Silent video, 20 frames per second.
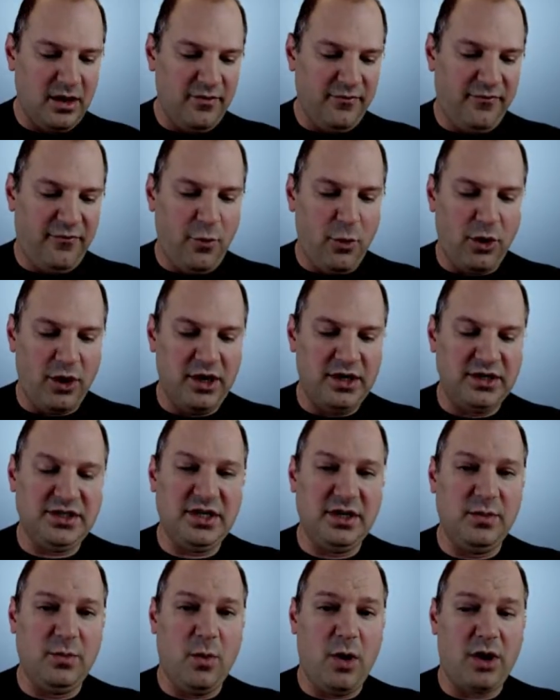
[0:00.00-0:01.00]
forests
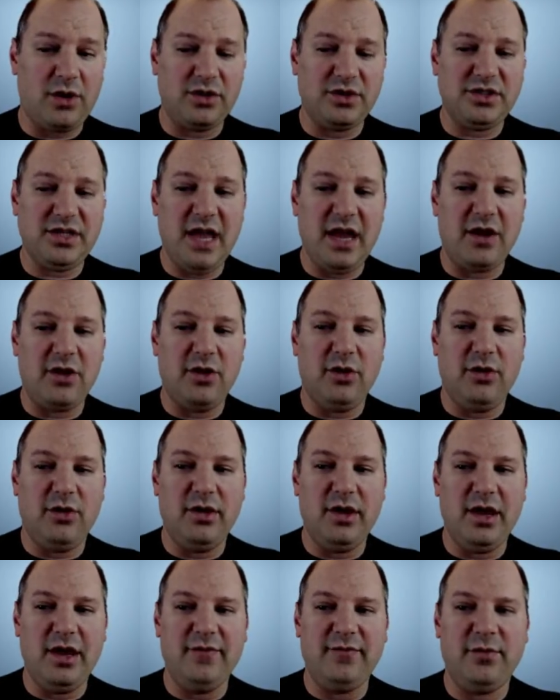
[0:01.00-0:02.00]
and water cycle
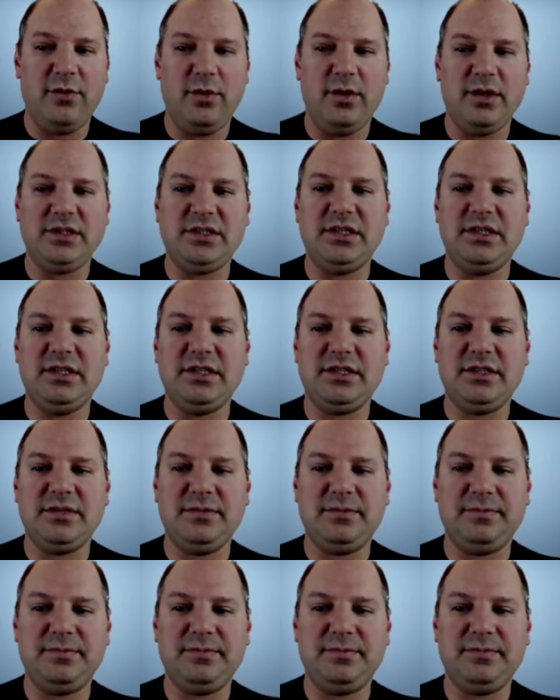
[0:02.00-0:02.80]
influences.